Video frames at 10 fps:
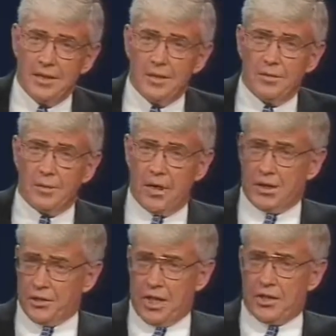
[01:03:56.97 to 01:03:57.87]
Well,
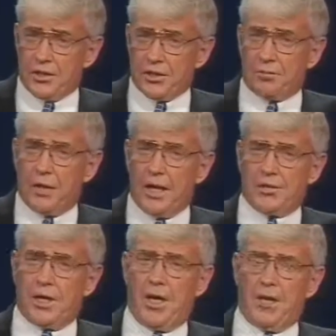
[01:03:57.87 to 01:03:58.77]
exactly just what I
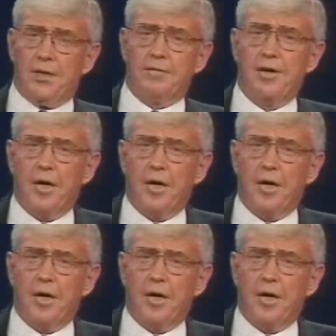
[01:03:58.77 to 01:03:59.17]
said.